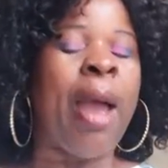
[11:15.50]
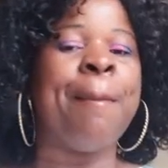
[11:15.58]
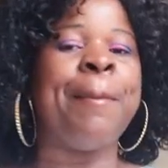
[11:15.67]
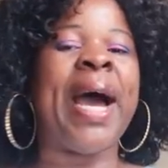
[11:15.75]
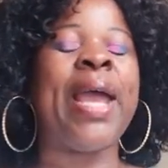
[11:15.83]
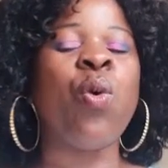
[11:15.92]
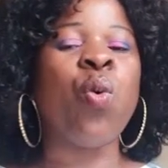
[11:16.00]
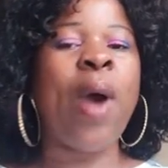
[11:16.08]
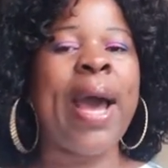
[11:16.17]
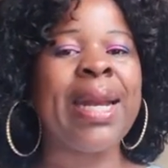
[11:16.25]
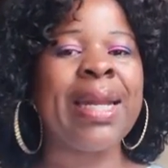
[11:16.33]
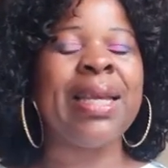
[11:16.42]
By
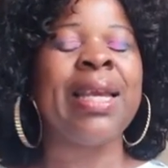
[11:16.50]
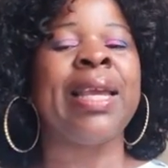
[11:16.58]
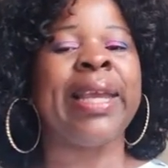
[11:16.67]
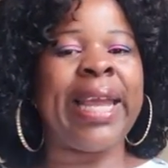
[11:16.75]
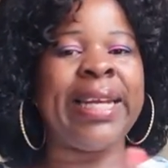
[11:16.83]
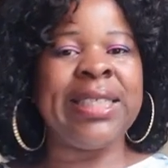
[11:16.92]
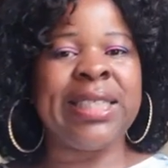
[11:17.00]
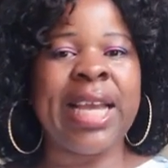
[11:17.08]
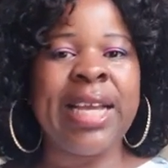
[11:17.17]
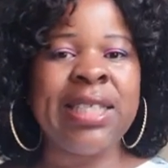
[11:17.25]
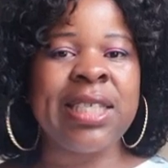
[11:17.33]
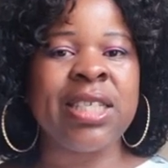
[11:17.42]
worrying, can it
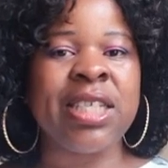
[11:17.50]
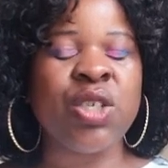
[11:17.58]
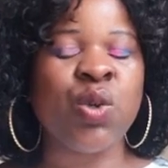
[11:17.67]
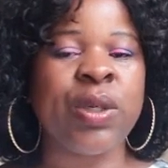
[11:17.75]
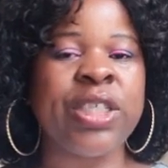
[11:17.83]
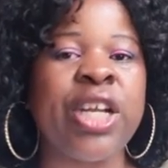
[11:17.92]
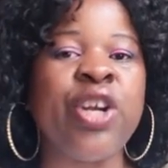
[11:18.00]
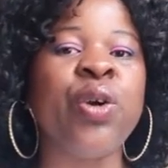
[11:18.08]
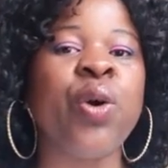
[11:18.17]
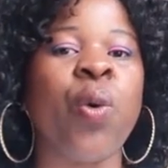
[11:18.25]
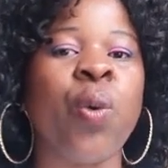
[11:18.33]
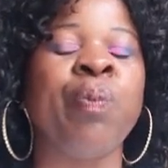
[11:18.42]
change the situation?
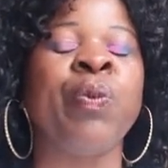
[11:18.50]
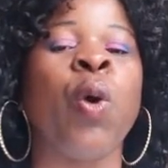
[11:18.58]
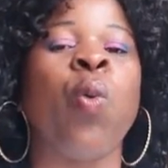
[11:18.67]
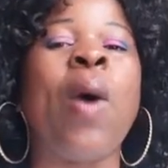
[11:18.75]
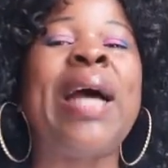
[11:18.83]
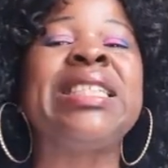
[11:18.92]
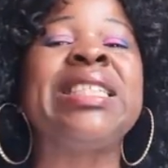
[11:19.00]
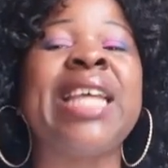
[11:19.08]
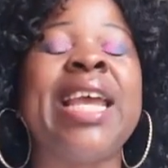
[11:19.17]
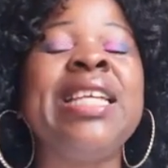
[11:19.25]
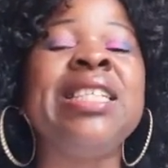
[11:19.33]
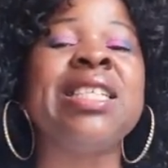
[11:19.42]
No. What
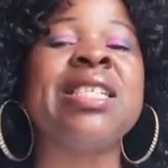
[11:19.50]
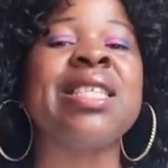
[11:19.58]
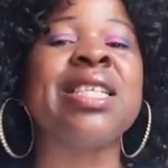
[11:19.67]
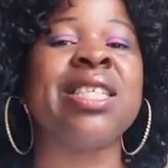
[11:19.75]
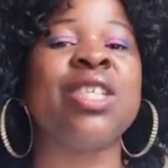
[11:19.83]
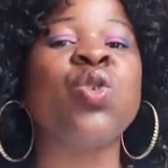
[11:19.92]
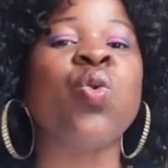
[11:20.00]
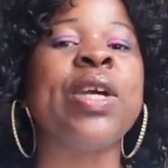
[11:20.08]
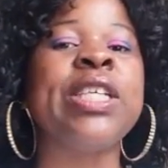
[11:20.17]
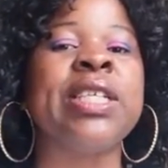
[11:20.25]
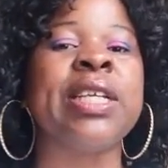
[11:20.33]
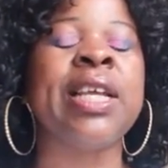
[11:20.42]
changes the
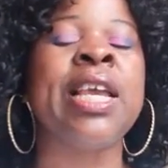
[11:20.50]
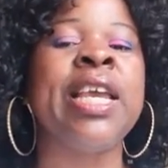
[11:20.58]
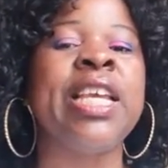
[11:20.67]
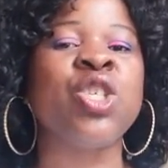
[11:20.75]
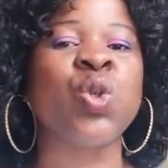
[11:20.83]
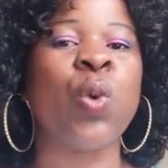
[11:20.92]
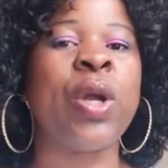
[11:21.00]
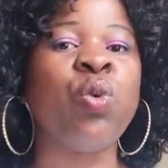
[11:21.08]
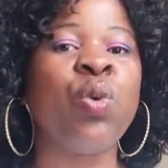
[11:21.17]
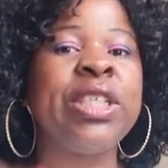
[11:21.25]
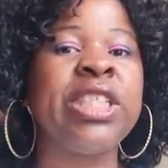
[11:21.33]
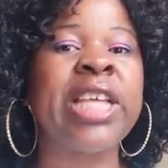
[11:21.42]
situation is when
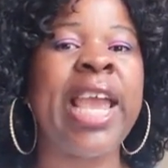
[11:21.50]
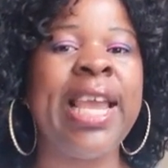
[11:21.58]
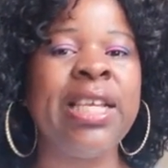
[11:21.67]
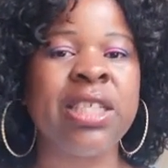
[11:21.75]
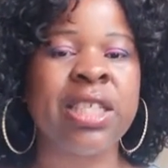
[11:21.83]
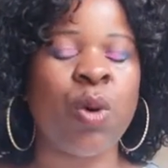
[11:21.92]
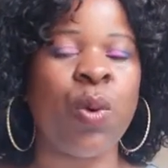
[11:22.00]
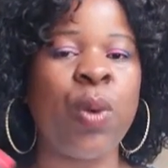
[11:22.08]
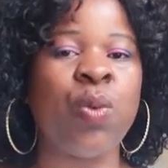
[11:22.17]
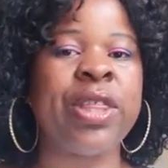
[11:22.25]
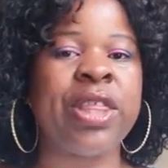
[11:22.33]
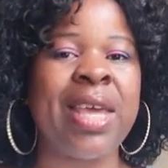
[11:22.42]
we change the way
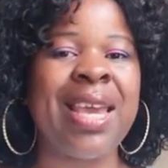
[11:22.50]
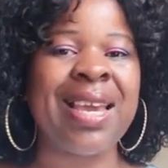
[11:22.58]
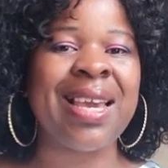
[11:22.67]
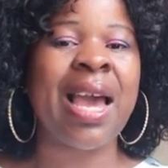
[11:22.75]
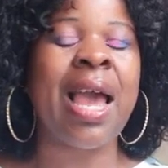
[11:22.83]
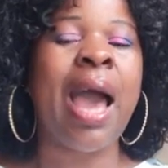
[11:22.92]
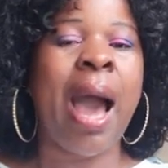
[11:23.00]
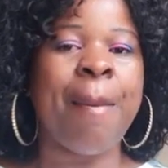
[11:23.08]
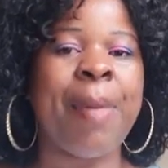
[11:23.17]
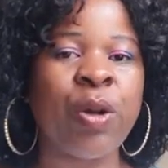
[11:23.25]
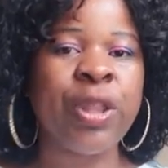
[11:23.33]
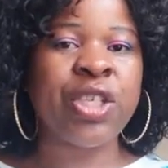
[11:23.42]
we think
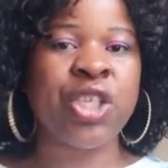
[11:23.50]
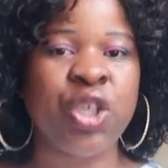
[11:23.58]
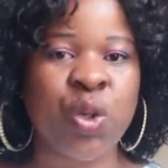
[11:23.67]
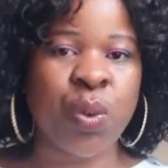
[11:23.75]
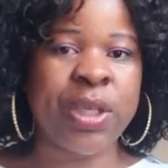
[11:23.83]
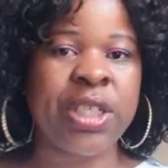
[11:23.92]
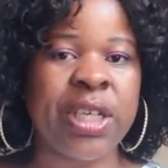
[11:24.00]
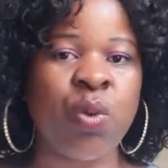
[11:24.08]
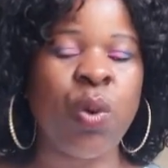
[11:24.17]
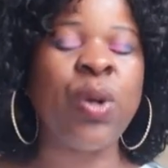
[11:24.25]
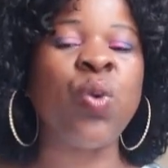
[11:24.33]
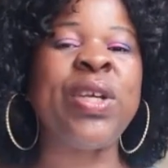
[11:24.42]
about the situation,
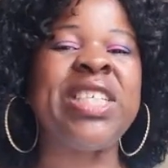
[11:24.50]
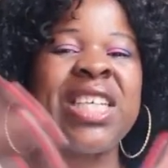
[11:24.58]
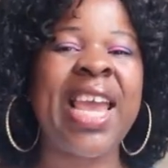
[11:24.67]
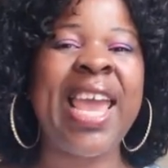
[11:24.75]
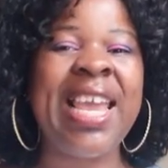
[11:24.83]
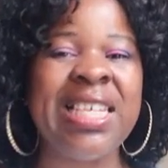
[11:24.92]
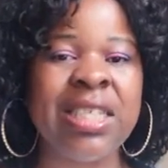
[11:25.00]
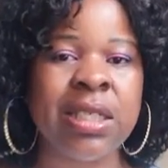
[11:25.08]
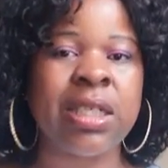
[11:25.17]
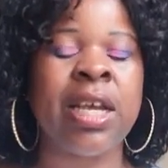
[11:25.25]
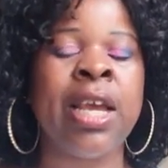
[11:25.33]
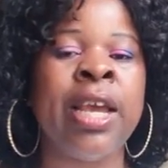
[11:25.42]
when we
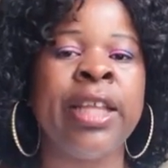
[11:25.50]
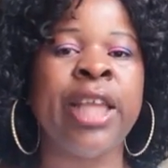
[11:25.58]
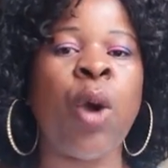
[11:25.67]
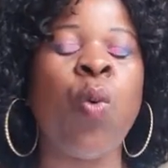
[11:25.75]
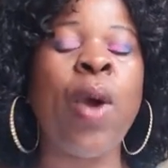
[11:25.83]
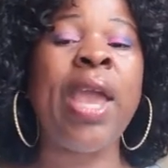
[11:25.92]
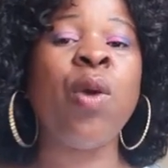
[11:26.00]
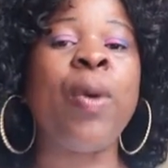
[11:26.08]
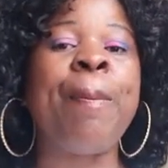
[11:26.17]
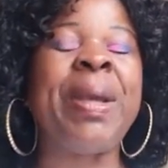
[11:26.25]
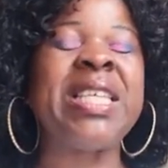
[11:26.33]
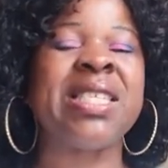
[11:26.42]
change the way we
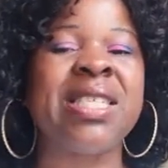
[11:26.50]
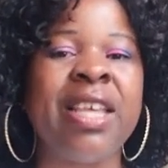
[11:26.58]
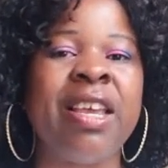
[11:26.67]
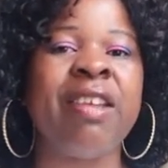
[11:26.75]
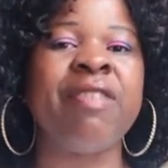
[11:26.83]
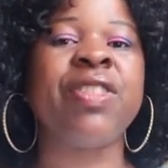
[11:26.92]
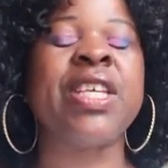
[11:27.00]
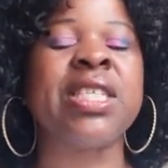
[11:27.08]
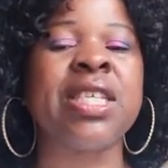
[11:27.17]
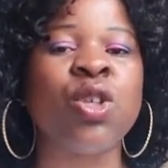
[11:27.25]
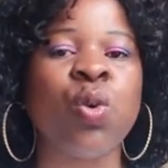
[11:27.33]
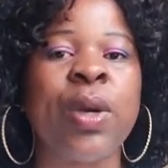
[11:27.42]
perceive the
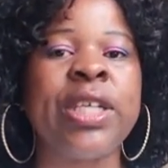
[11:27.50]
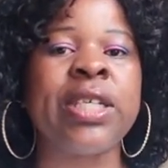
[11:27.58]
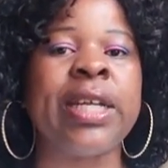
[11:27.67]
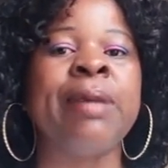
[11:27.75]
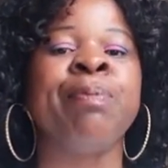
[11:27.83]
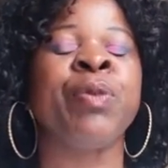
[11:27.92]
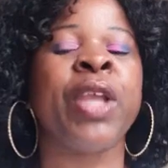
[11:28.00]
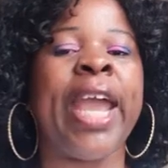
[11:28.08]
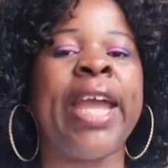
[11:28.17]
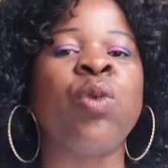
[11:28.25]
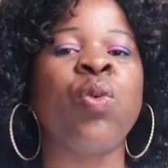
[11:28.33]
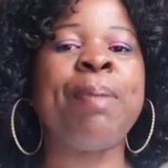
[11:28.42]
situation,
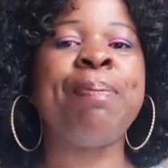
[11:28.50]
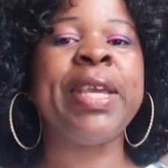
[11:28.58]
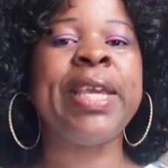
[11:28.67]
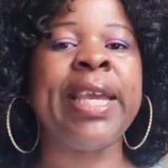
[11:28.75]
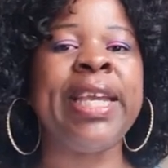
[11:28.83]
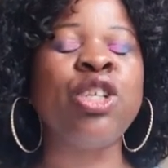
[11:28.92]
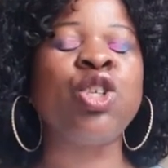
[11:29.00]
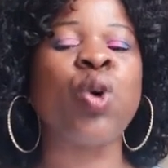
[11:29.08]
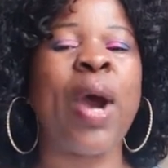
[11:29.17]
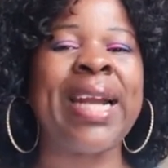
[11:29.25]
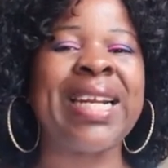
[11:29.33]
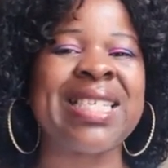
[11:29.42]
and we begin
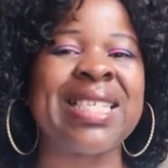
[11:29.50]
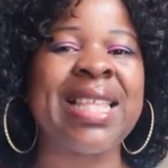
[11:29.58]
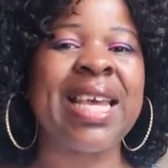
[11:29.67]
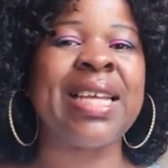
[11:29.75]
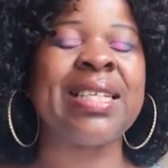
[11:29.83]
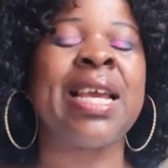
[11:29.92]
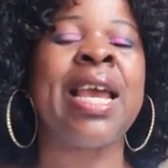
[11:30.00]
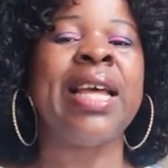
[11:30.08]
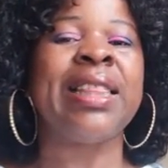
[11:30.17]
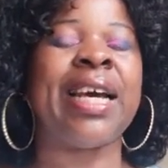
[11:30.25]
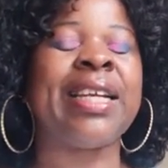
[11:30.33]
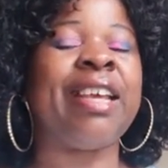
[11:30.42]
to understand
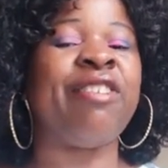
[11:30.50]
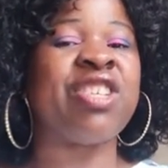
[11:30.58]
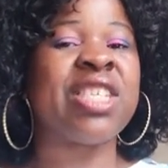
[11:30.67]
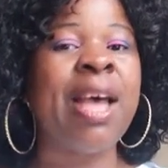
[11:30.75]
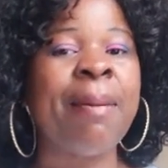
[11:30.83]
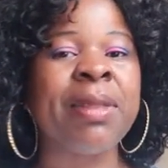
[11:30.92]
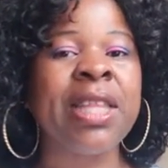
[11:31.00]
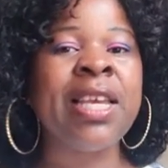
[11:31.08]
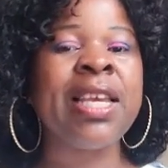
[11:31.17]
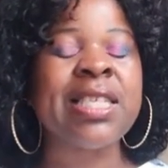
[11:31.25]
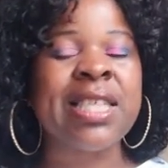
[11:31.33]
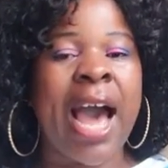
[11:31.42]
that if something
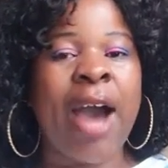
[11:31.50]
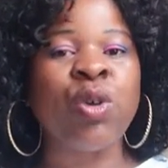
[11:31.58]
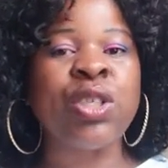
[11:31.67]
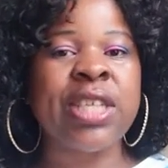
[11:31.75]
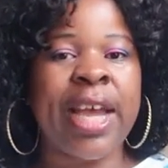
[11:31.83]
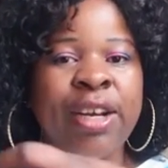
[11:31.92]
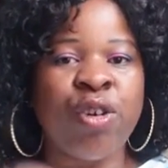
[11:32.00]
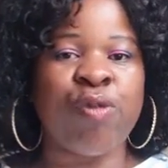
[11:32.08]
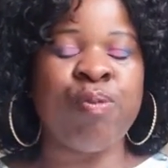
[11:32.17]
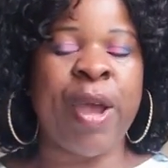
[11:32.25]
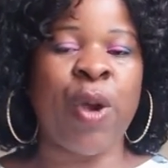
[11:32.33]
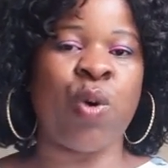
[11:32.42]
is outside of
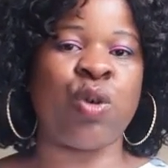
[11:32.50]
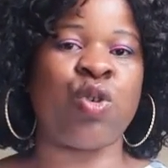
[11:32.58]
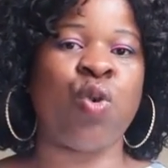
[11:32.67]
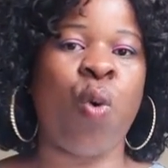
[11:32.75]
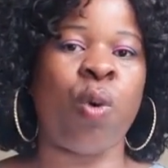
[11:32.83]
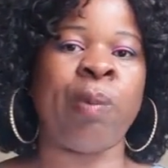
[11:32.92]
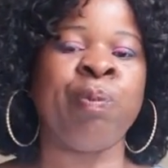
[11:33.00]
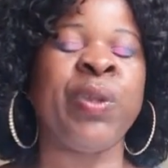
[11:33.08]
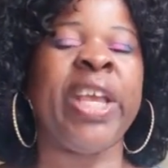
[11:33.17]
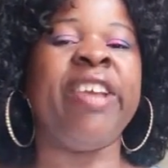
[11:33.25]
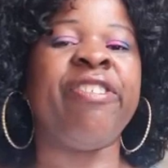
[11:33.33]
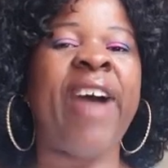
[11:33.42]
my control,
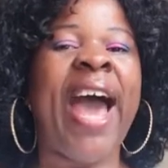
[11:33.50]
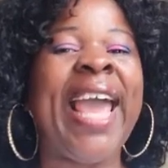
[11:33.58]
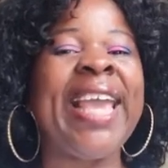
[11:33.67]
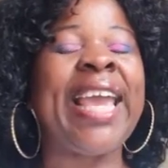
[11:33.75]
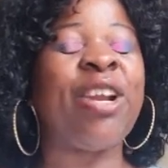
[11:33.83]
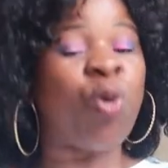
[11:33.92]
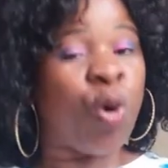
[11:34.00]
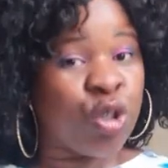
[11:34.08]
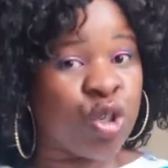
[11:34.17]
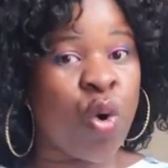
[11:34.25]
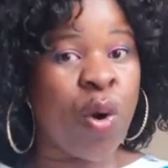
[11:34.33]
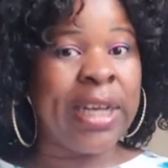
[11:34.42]
if I can
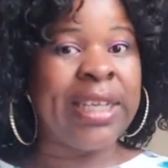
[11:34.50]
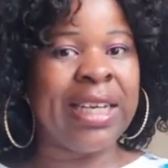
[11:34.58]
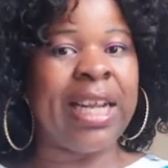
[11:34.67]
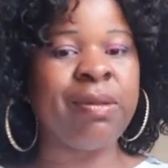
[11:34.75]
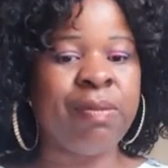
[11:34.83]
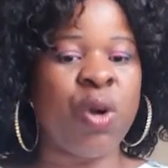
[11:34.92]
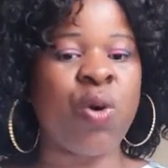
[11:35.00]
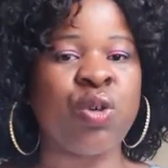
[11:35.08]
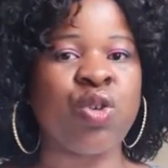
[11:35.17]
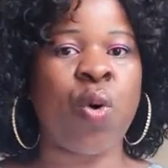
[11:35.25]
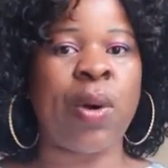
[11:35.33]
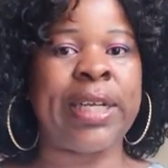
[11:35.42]
control it, let me
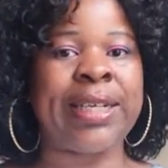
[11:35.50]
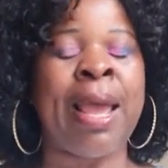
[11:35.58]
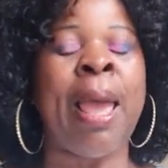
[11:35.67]
control it.